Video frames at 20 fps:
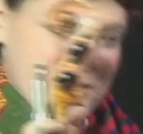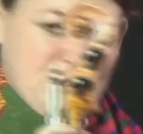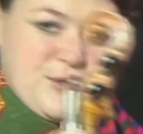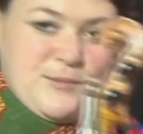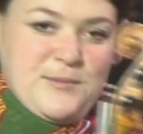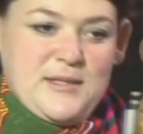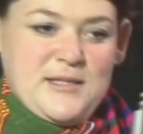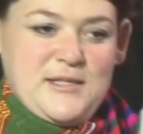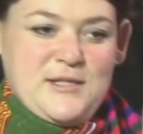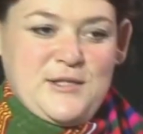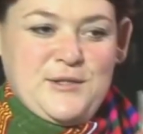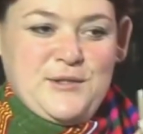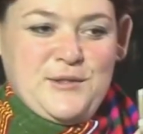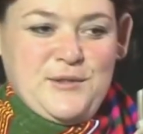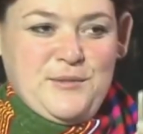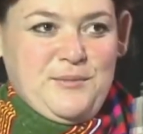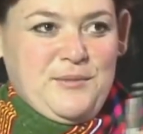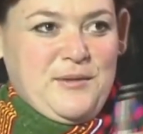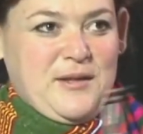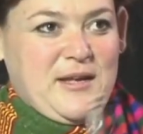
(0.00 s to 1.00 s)
instrument
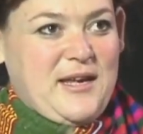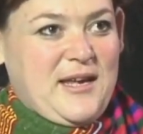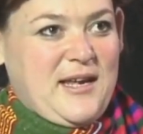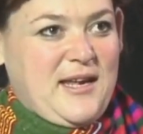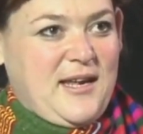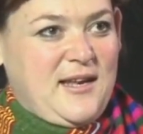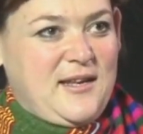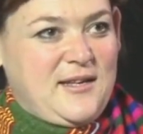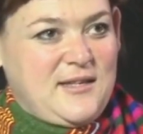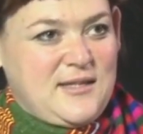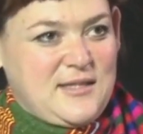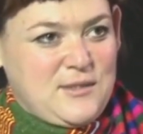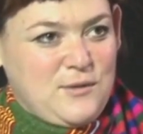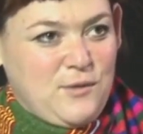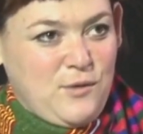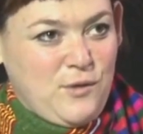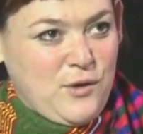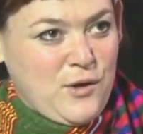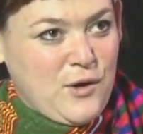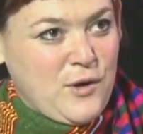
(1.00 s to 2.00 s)
to play
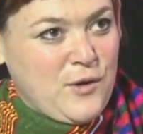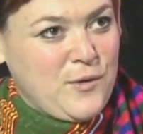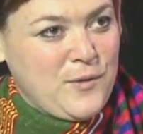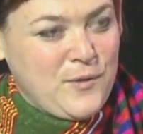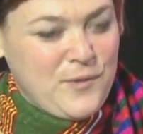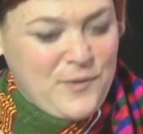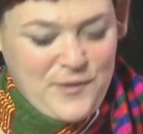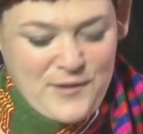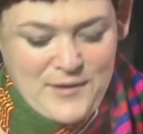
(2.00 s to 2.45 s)
solo,